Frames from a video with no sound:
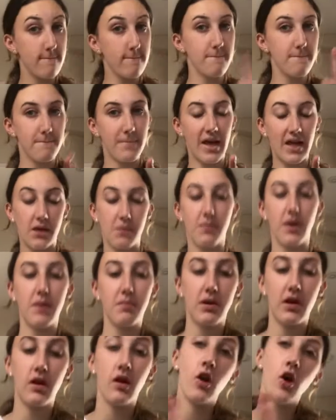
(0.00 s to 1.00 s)
baking paper
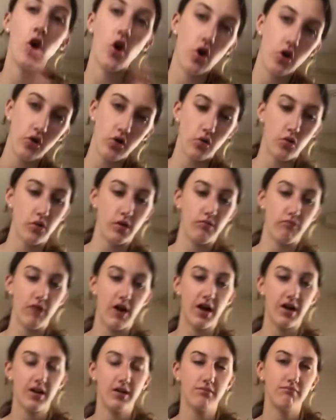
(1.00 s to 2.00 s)
on a cooling
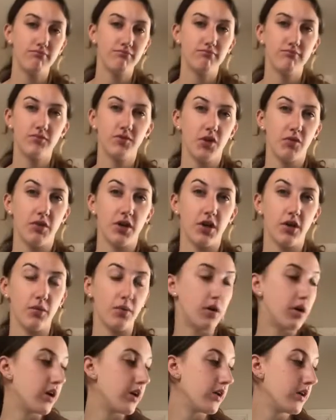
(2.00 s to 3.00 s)
rack. Don't really know
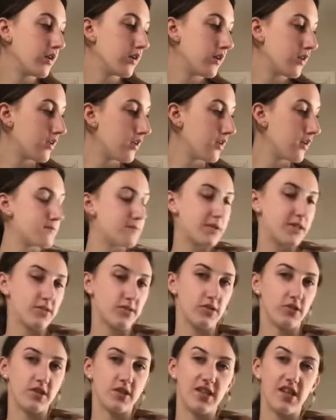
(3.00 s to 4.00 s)
why. May as well
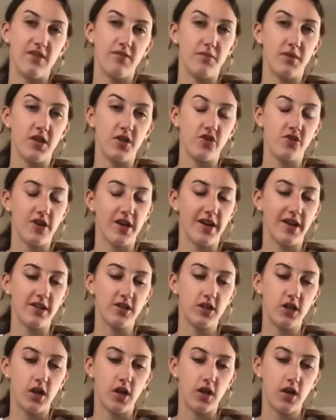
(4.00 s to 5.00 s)
just leave them in the tray
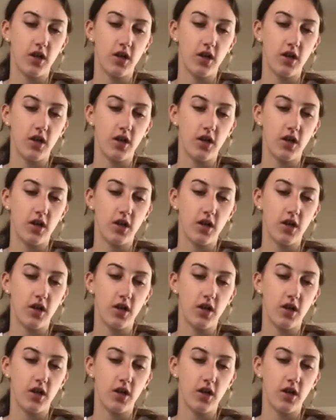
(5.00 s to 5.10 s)
actually.